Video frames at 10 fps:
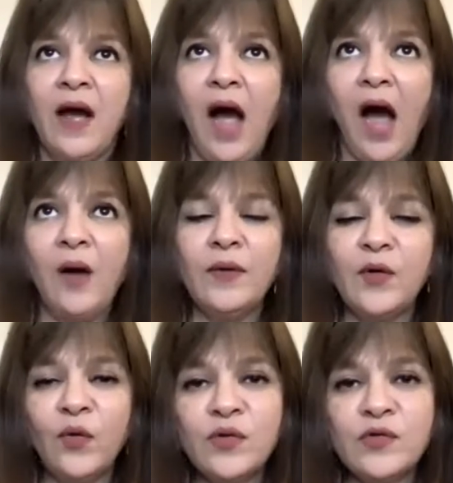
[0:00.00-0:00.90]
Our
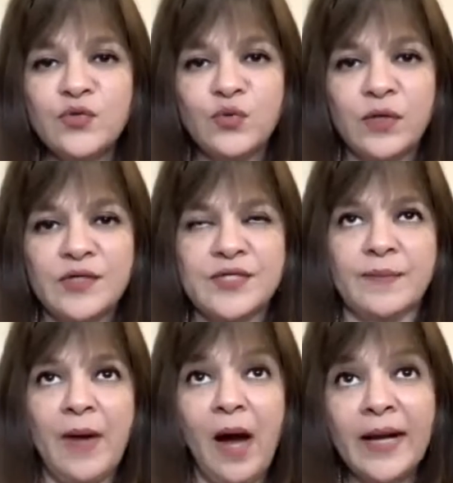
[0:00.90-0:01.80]
own doership.
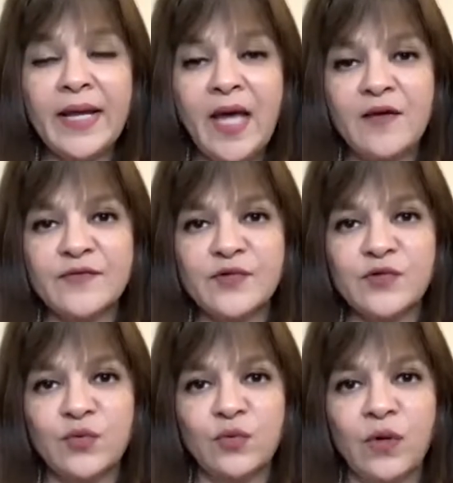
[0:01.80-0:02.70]
I have to
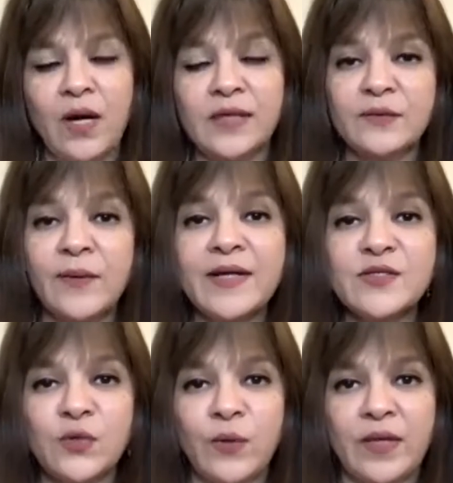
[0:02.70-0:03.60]
do, otherwise,
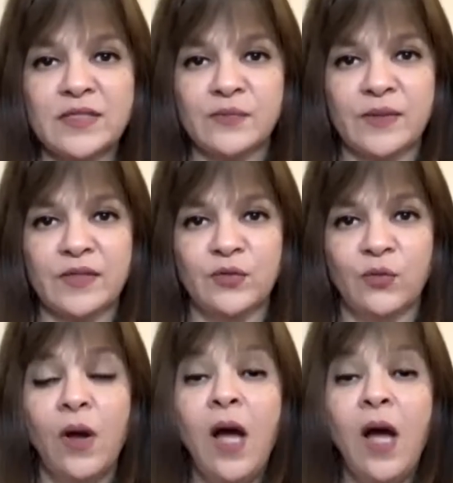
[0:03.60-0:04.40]
who else will do?